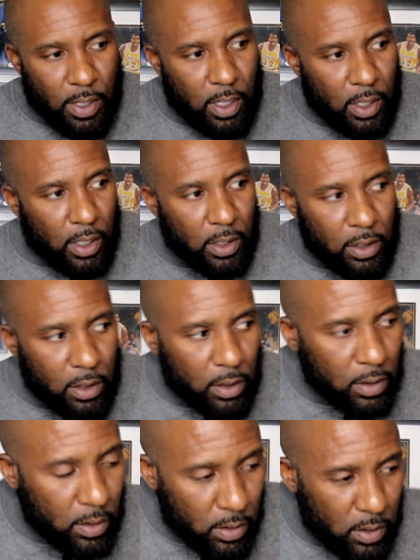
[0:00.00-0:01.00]
Bro, listen.
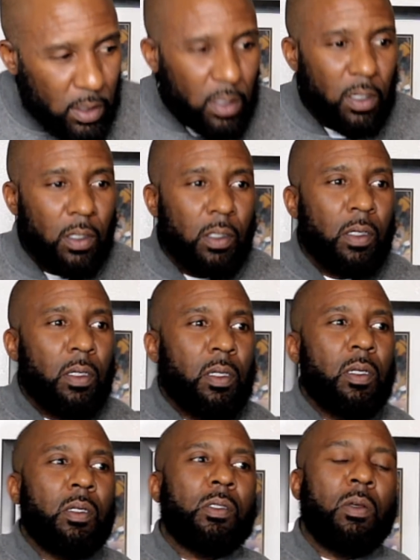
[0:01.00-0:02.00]

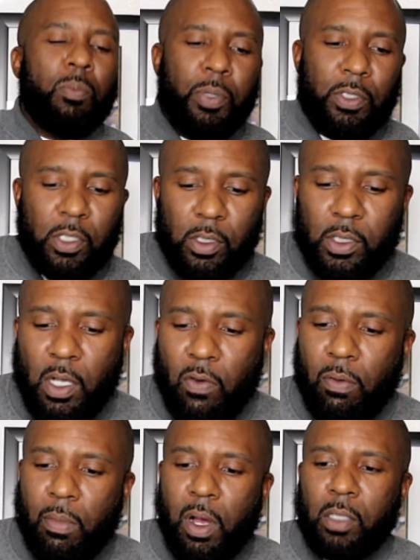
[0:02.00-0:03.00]
So put
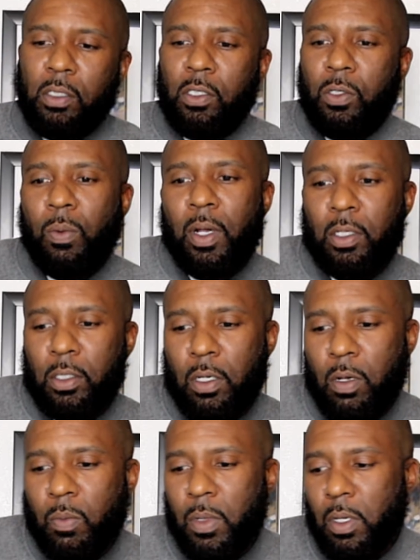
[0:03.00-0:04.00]
yourself in my situation,
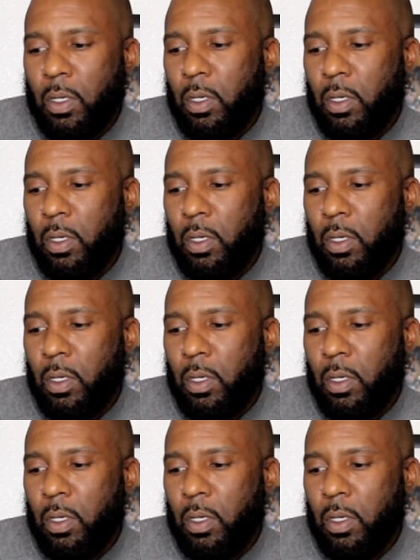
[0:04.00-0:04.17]
homie.